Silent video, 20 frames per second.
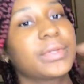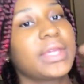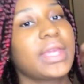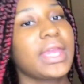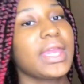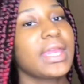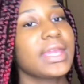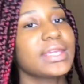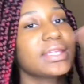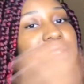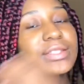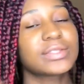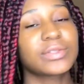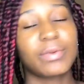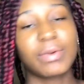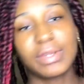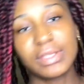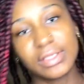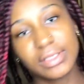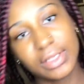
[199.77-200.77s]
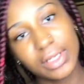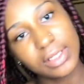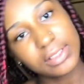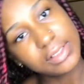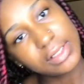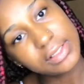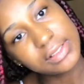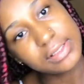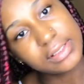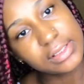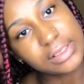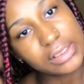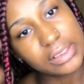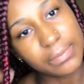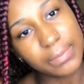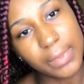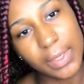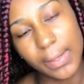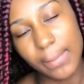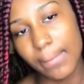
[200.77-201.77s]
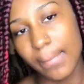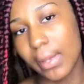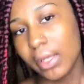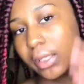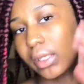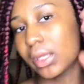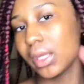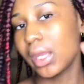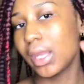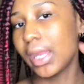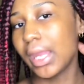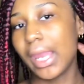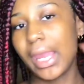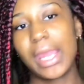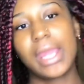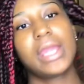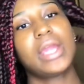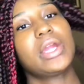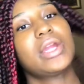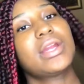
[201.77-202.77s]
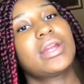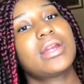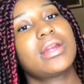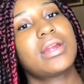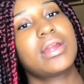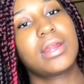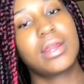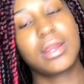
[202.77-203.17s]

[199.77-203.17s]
Okay, so I just got done zipping my hair,